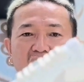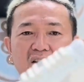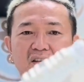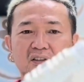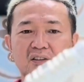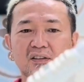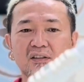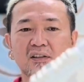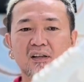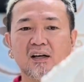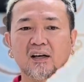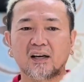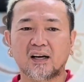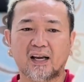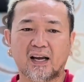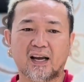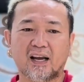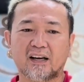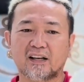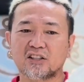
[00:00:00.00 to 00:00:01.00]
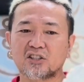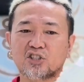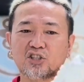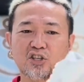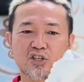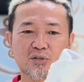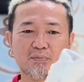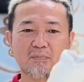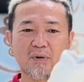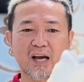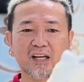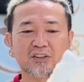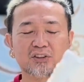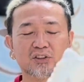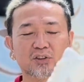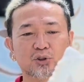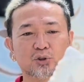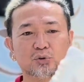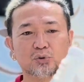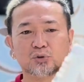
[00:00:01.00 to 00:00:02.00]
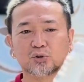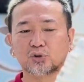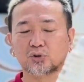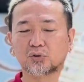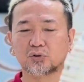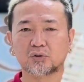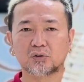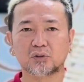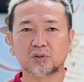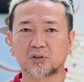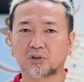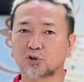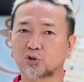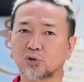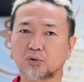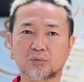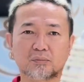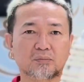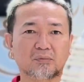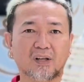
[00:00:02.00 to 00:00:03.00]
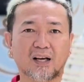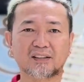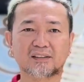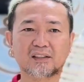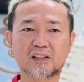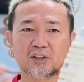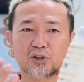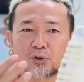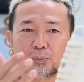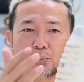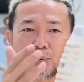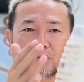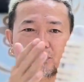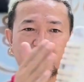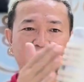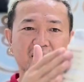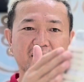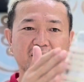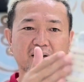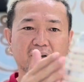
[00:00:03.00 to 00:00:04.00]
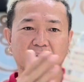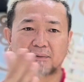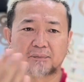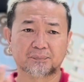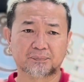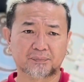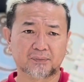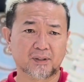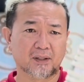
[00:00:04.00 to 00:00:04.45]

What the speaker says: color, and it just matches to nicely to put a